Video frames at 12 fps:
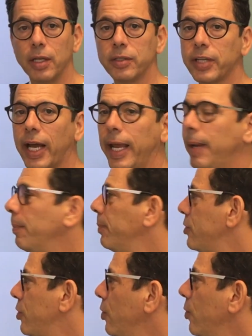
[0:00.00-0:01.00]

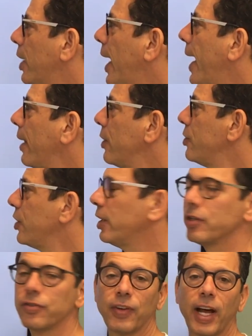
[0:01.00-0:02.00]
Type 2 collagen is